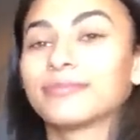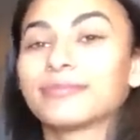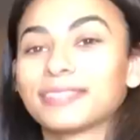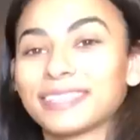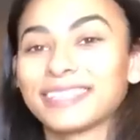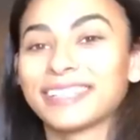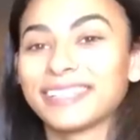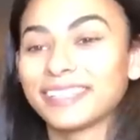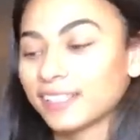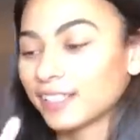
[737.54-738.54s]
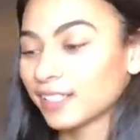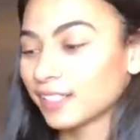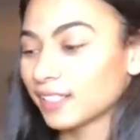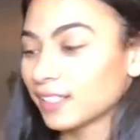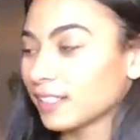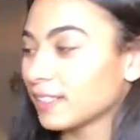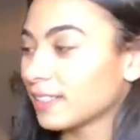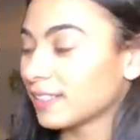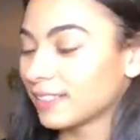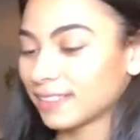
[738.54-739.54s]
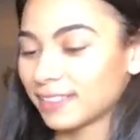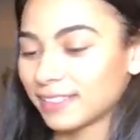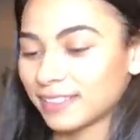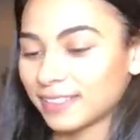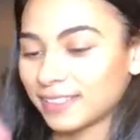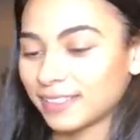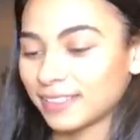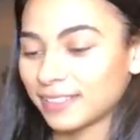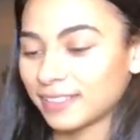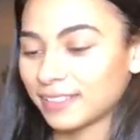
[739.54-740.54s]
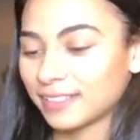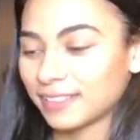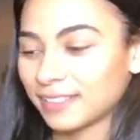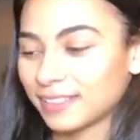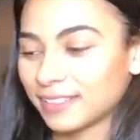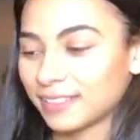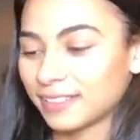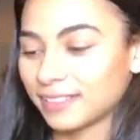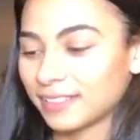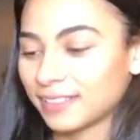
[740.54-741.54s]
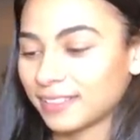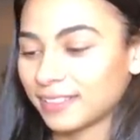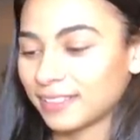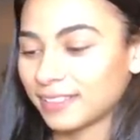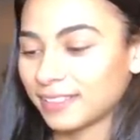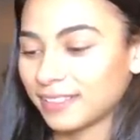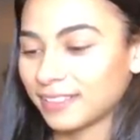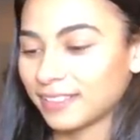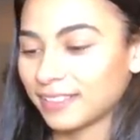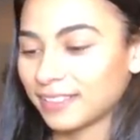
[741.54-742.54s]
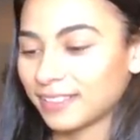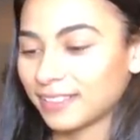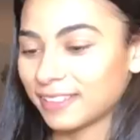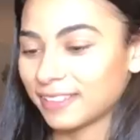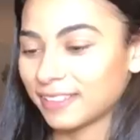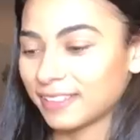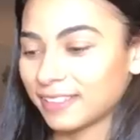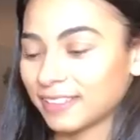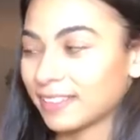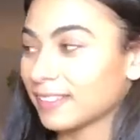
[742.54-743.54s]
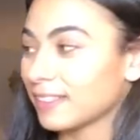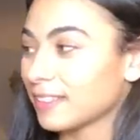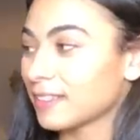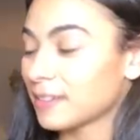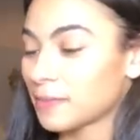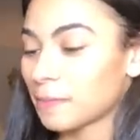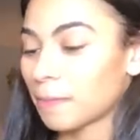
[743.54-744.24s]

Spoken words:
No words are spoken by the person on screen.